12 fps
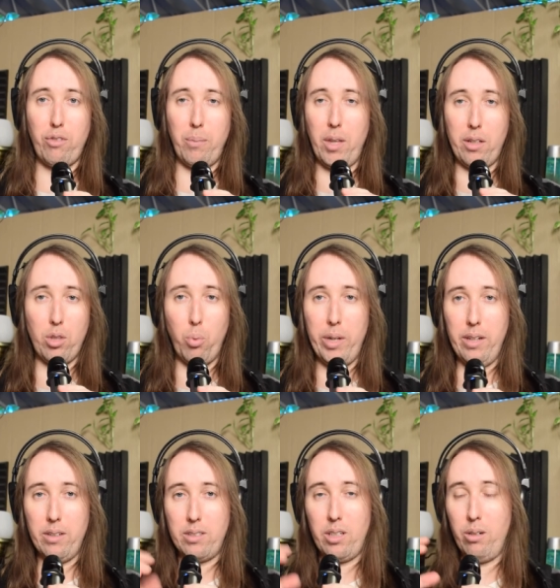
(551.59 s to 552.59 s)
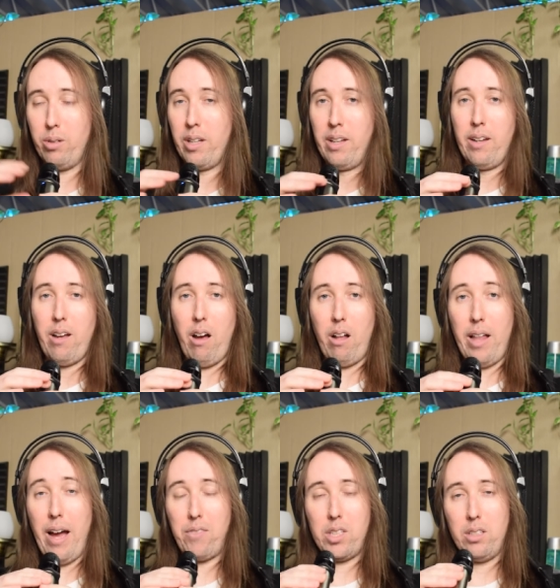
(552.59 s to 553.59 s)
from like the wind. So I'll
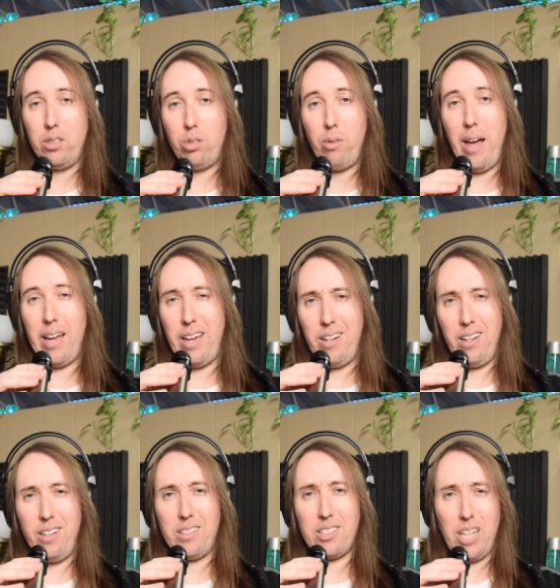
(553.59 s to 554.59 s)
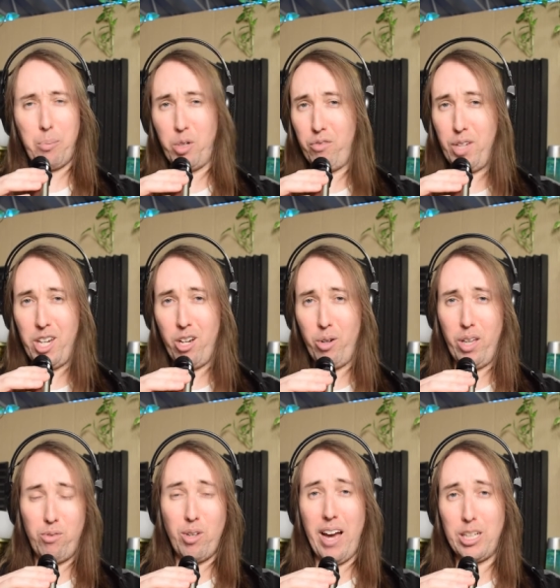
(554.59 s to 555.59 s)
have to do that in a separate video
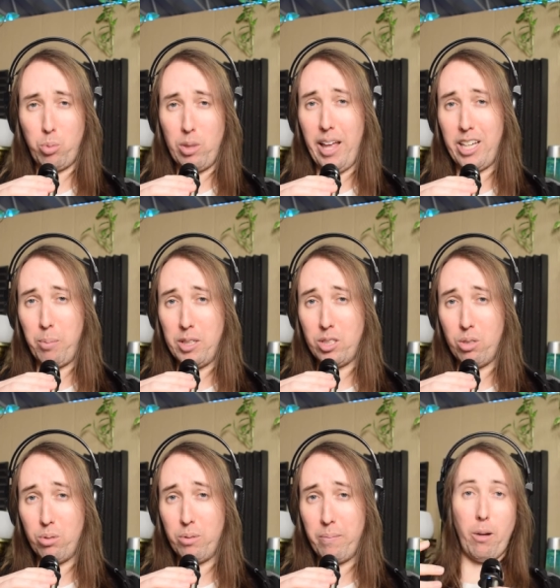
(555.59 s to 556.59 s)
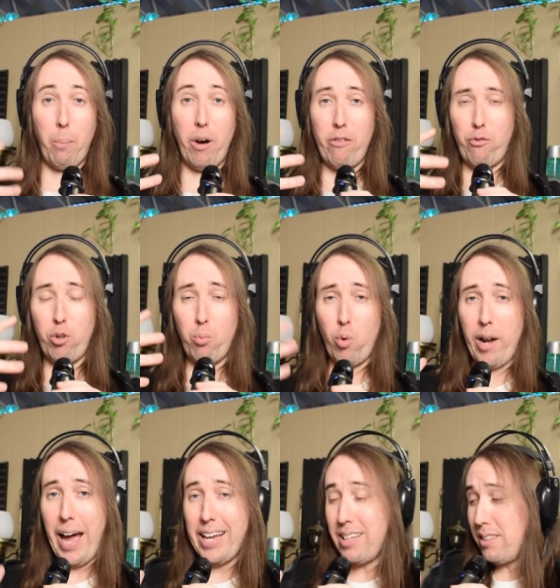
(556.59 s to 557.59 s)
if you guys would like me to. But from what
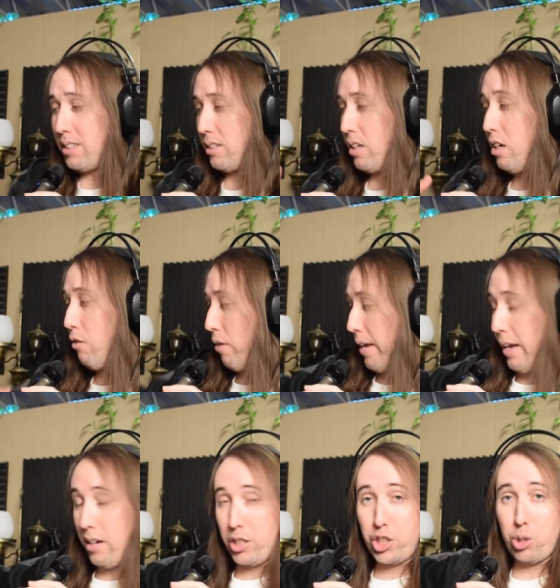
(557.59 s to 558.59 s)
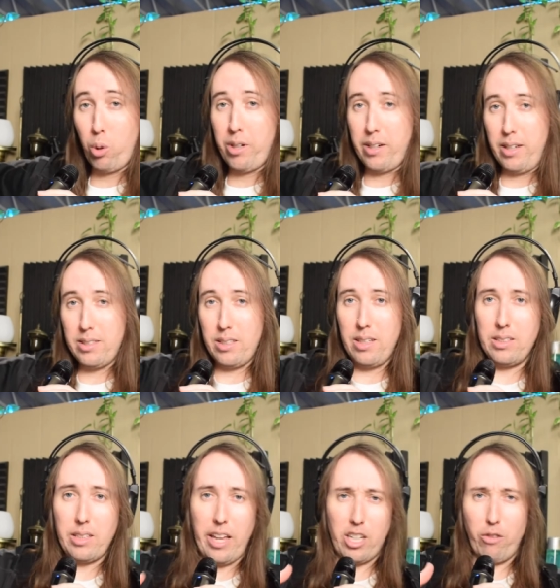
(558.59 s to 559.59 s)
I can see in a short
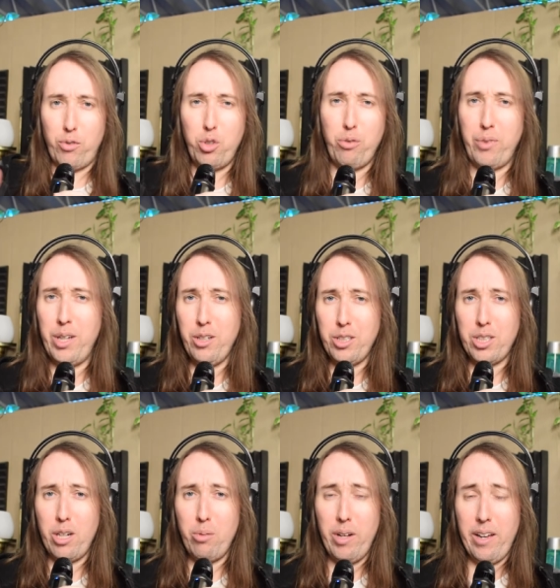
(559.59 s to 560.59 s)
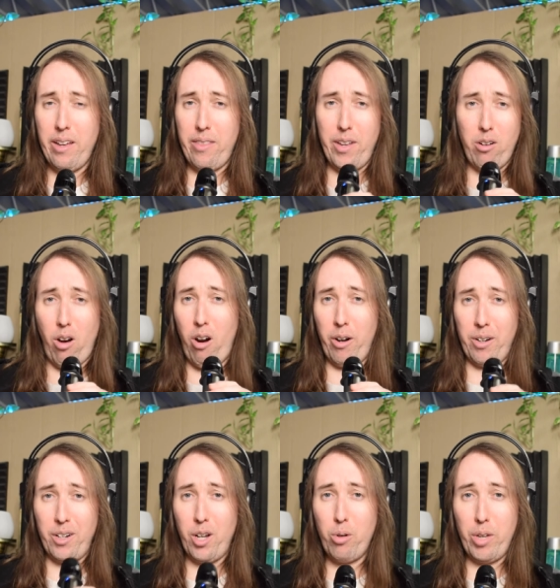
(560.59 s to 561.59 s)
distance, like a few feet or so, there are
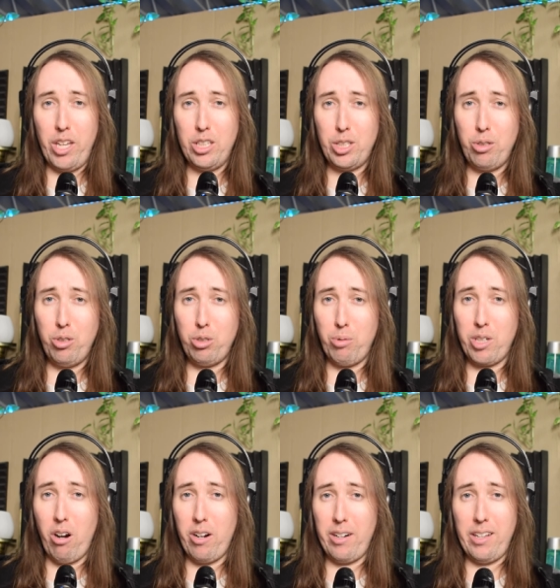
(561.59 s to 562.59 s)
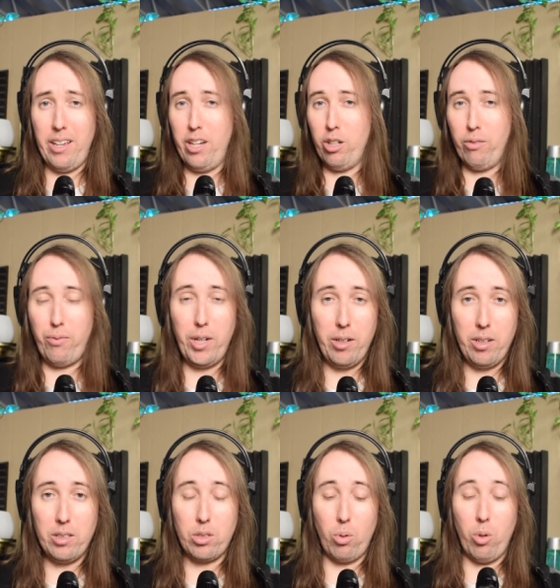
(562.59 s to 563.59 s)
no issues regarding
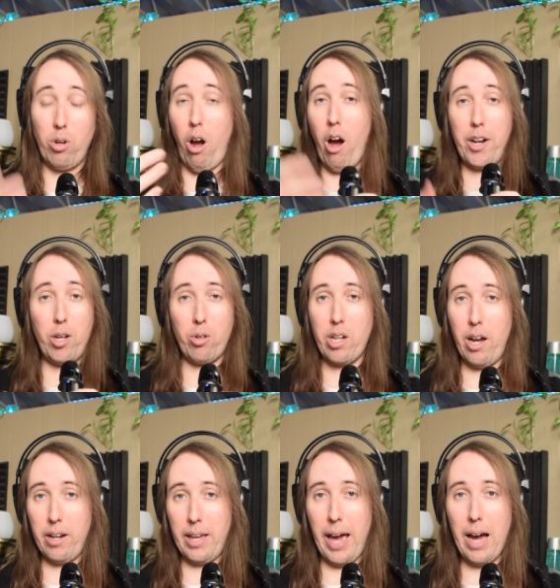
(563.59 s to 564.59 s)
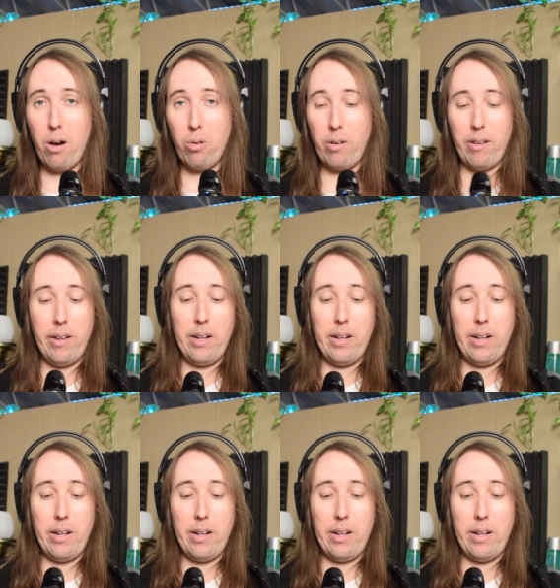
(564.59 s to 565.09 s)
interference or audio cutting out.